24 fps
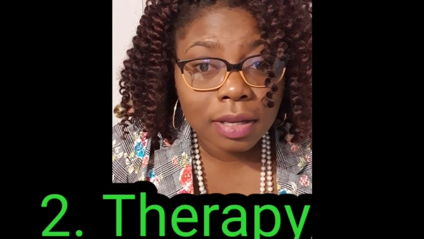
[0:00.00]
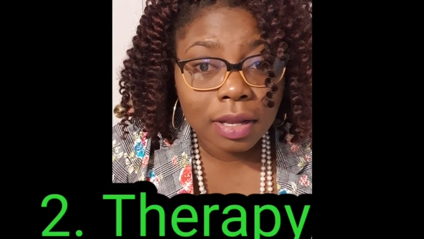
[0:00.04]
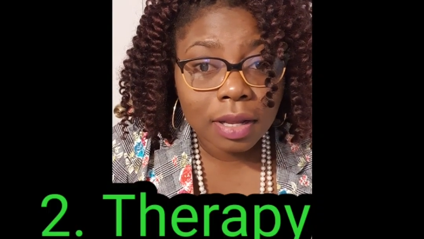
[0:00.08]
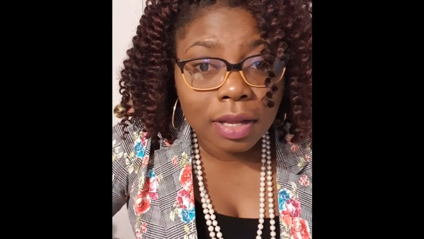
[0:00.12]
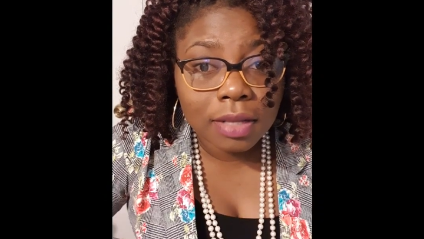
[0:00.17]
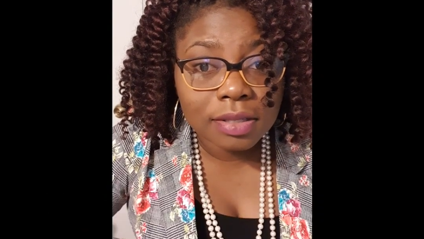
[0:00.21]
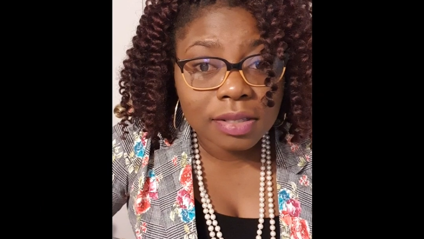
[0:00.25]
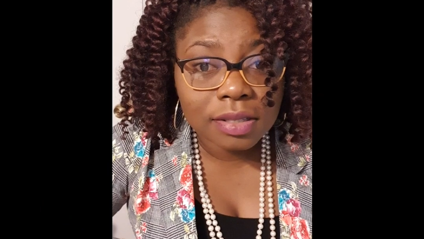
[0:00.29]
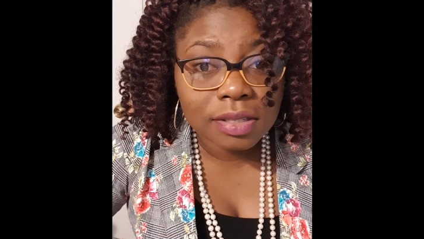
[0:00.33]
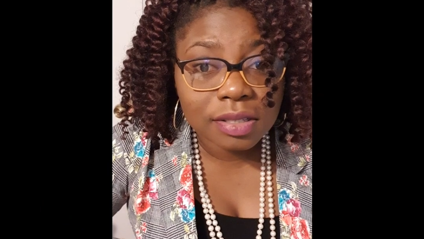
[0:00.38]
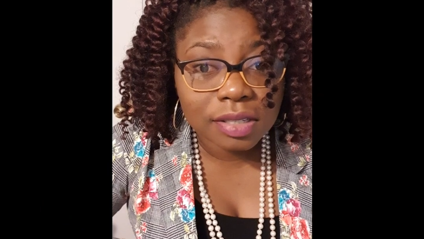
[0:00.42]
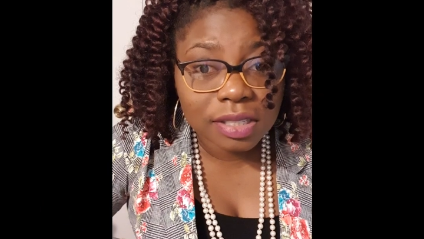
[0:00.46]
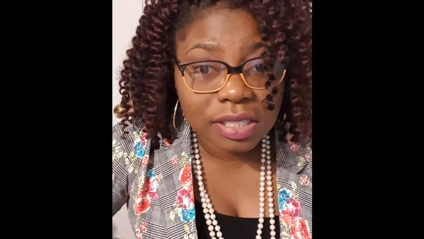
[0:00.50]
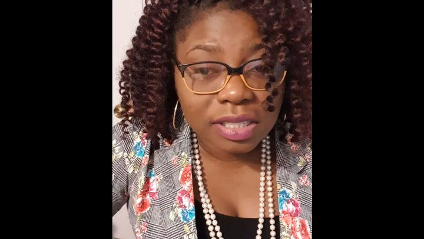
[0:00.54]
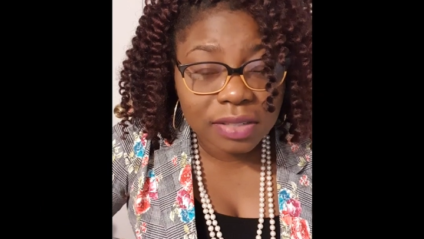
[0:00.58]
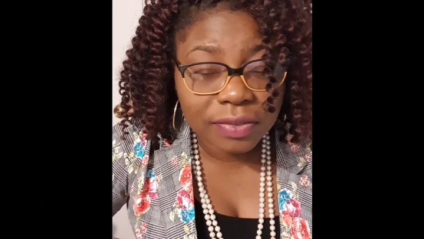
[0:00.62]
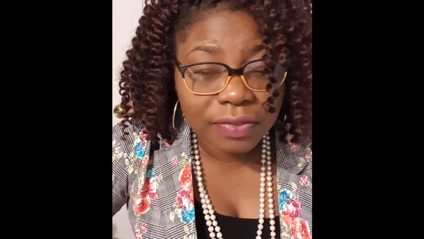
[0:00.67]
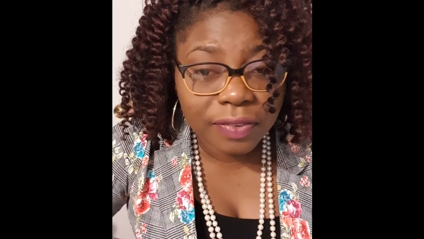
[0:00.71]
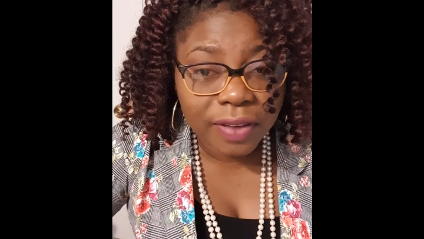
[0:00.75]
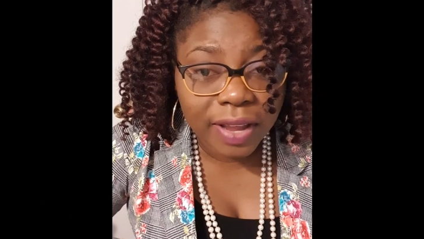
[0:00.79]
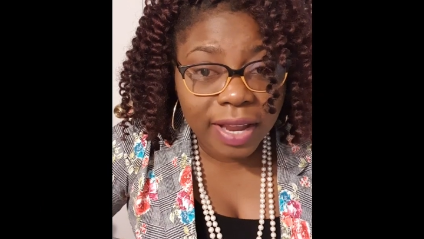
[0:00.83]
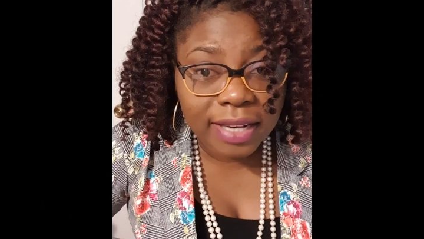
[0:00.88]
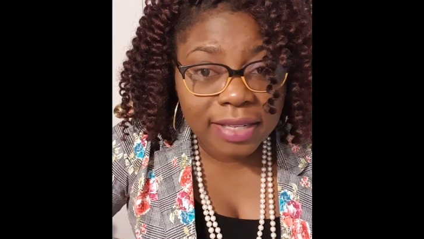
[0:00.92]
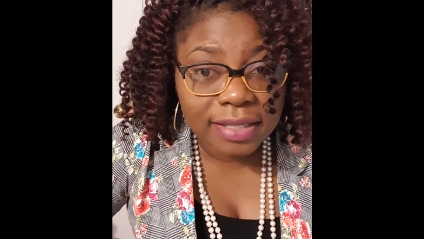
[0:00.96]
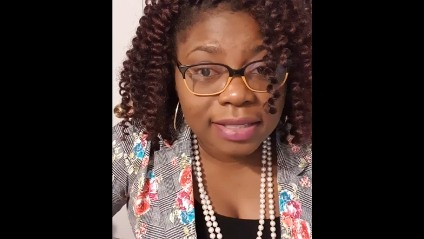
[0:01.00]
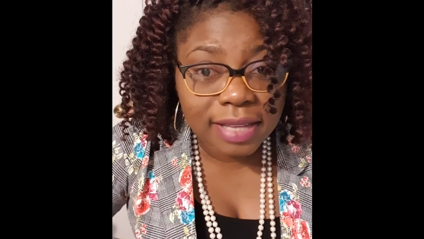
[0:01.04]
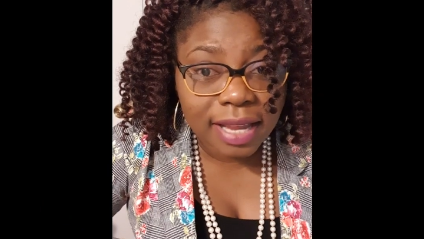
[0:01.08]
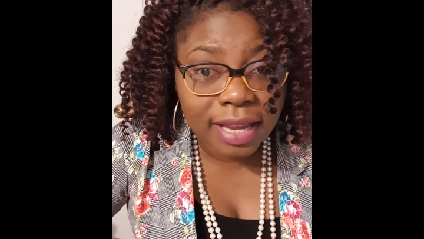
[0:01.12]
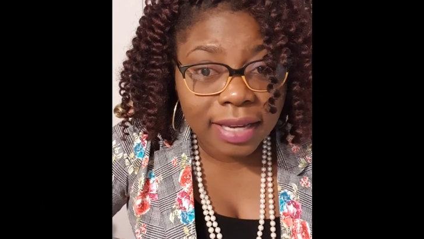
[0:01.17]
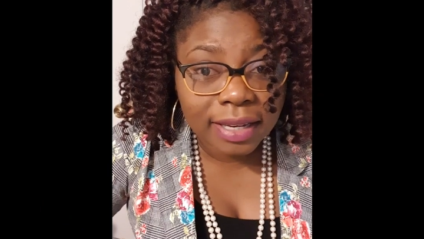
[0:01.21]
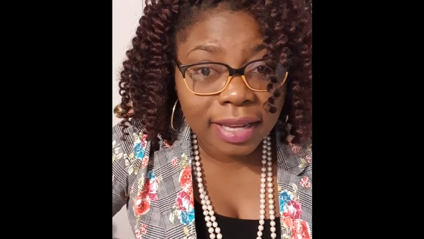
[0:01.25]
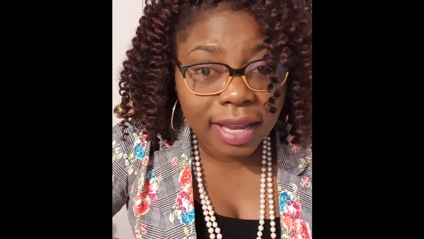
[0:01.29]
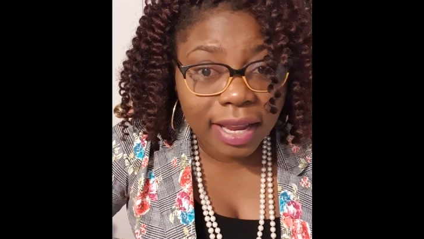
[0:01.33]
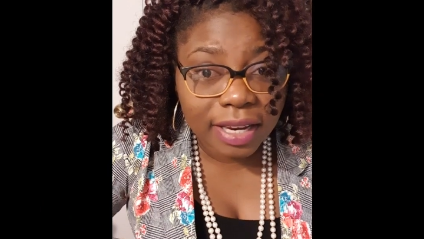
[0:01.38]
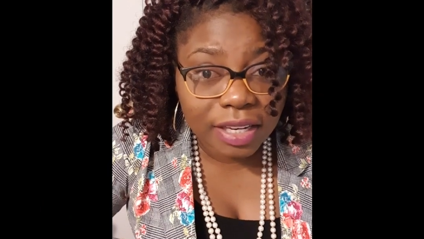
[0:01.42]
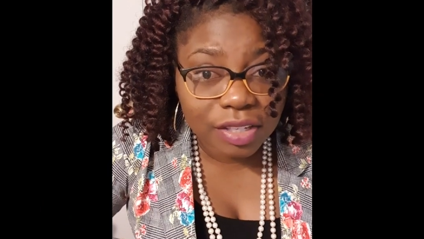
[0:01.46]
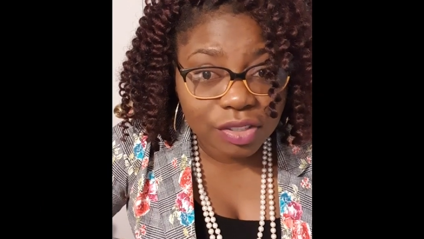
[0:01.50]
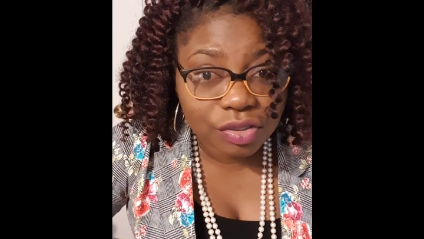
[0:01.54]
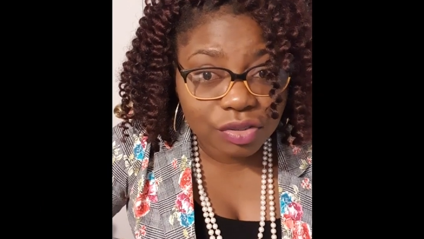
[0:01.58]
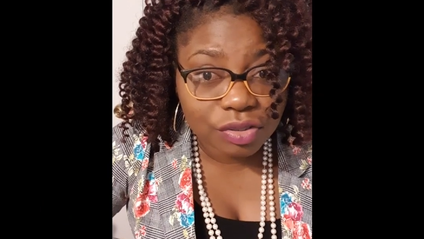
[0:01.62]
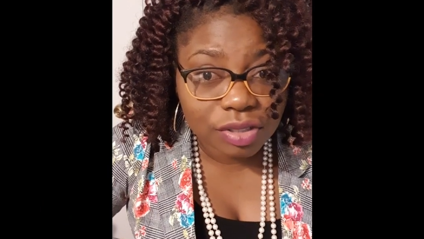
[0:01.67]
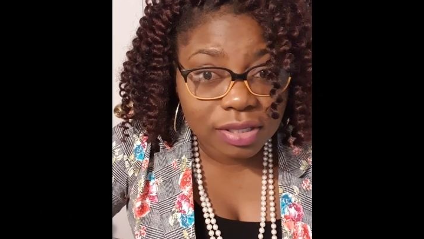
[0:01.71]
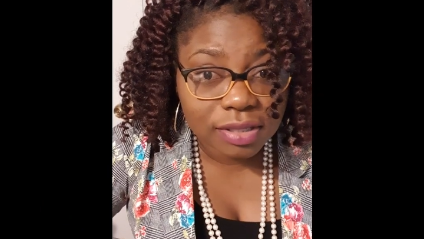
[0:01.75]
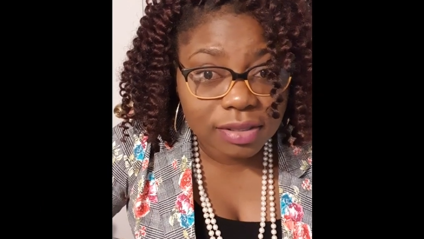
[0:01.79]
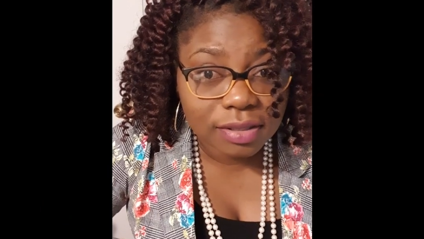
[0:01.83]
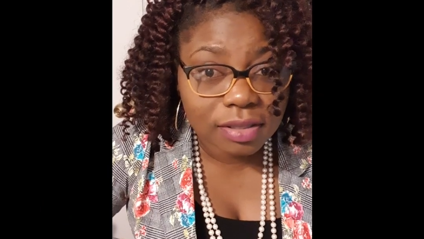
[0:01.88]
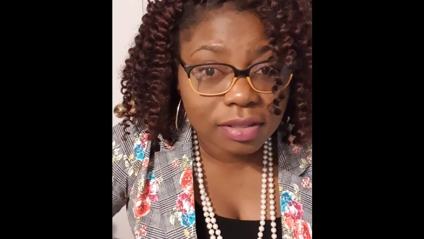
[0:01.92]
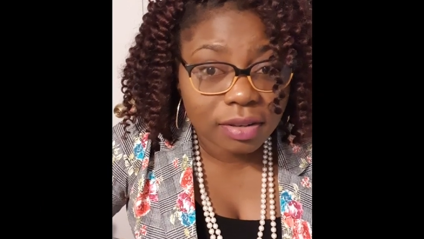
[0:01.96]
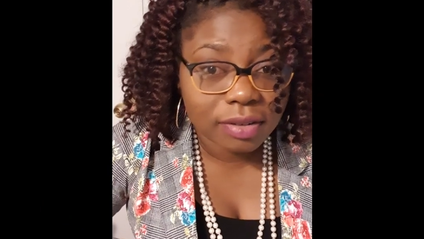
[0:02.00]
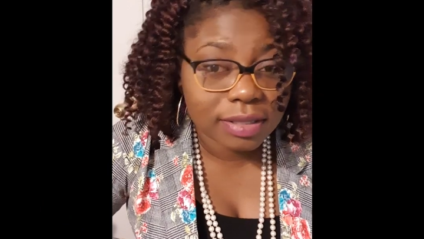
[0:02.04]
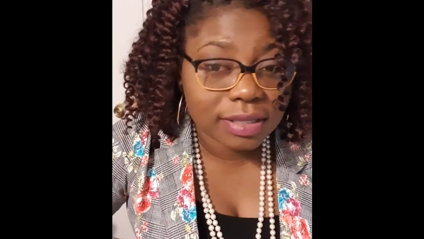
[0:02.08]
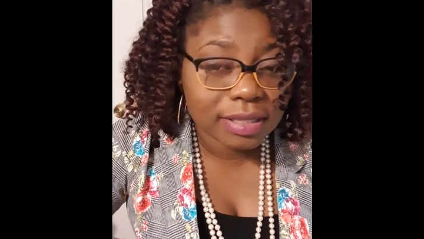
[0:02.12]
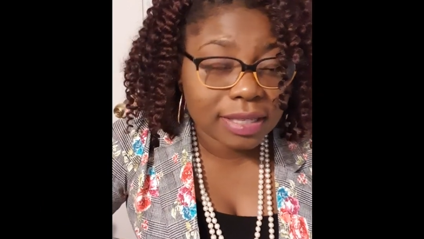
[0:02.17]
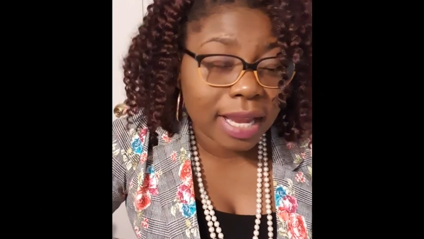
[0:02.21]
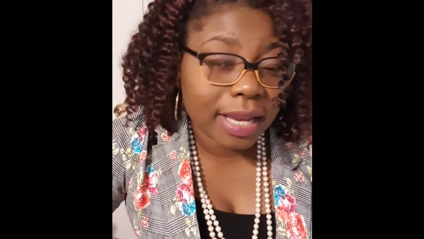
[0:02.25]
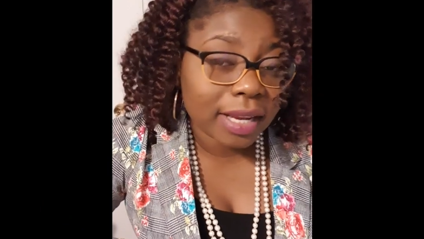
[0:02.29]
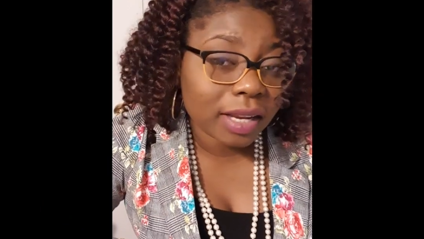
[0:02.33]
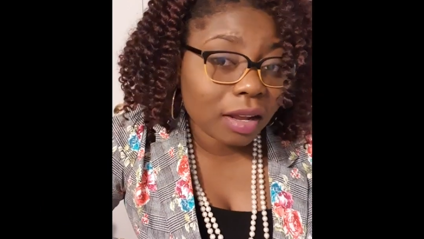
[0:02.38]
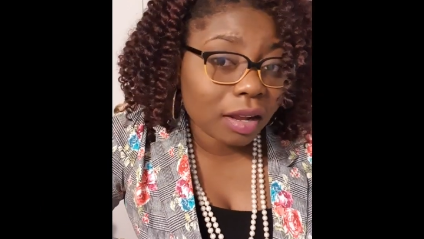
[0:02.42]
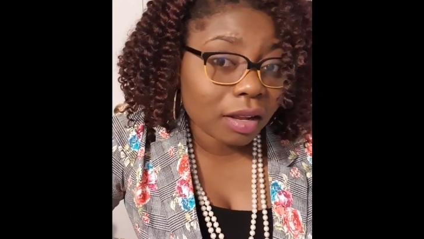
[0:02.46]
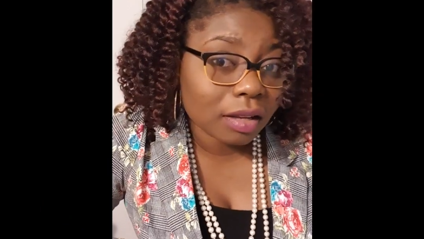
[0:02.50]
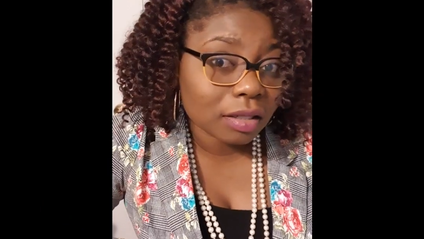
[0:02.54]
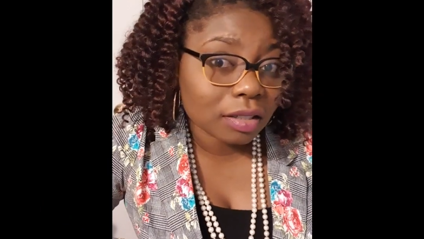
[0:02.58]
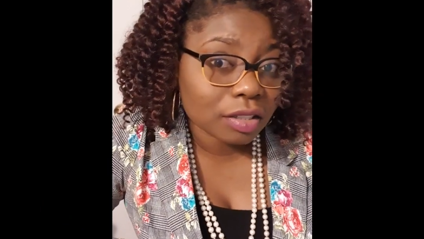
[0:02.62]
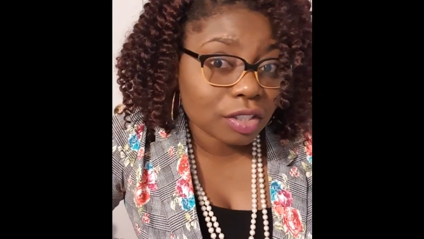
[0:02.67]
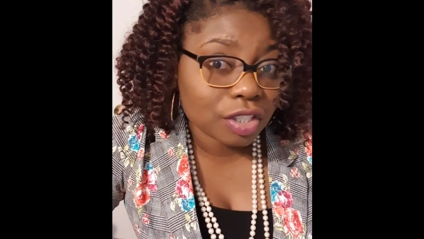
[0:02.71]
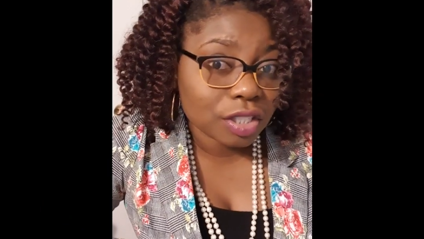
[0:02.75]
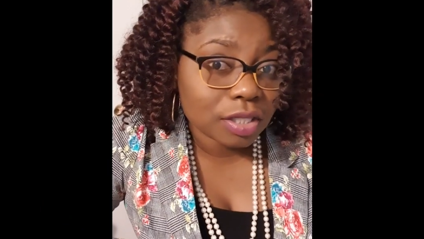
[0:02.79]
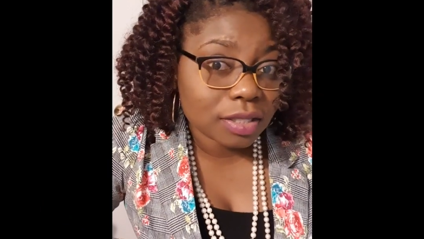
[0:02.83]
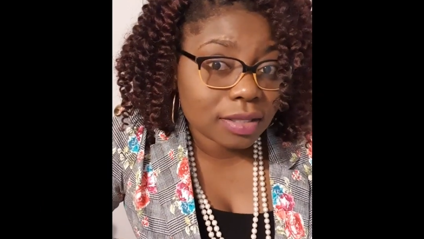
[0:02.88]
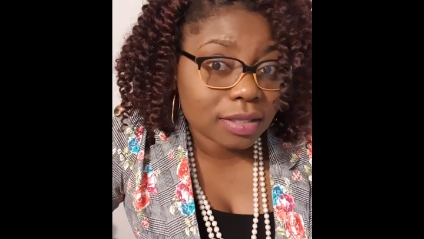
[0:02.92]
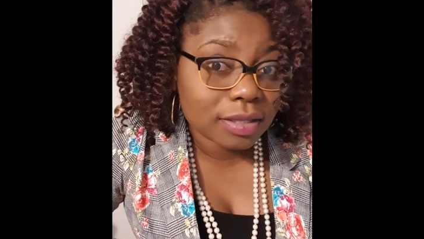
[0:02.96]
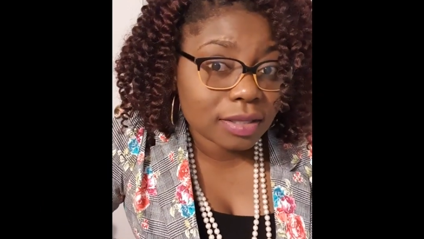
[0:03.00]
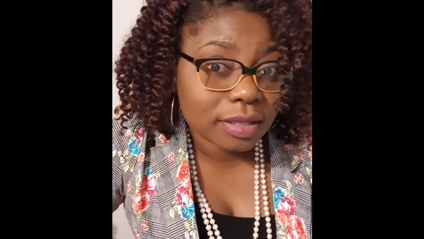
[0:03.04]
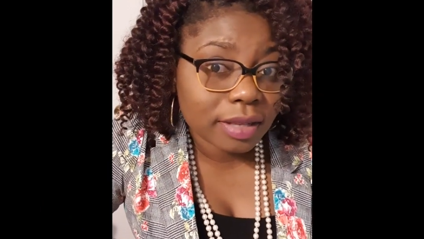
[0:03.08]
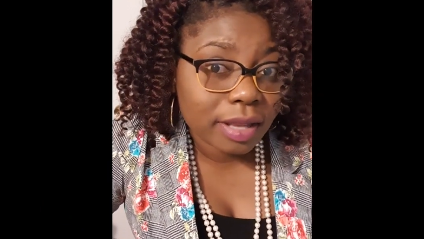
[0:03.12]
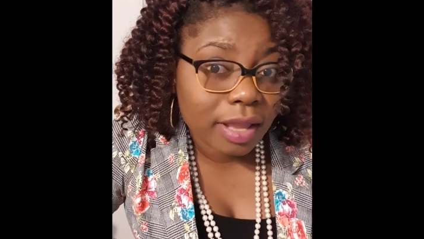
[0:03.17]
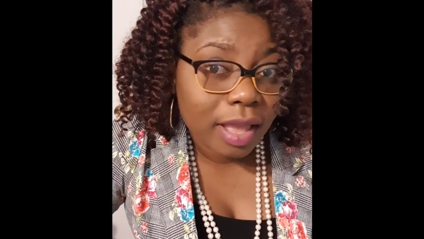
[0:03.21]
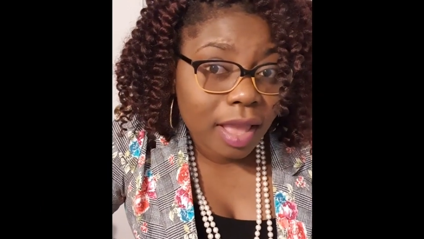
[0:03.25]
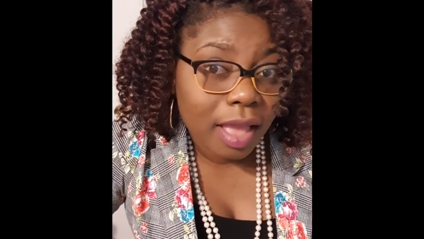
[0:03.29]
certified psychiatrist or psychologist,